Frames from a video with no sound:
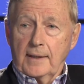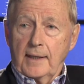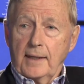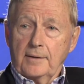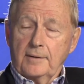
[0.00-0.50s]

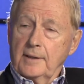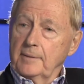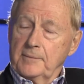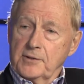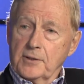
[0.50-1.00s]
Mm-hmm.
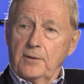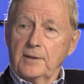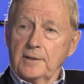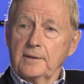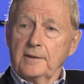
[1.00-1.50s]
And
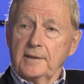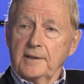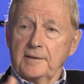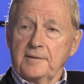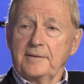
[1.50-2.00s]
so
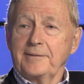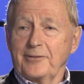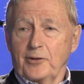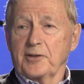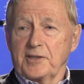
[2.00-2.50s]
it,
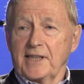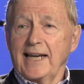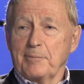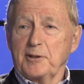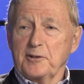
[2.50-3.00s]
of course it
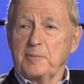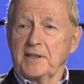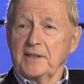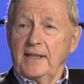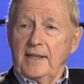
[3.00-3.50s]
happens,
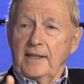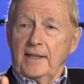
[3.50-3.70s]
but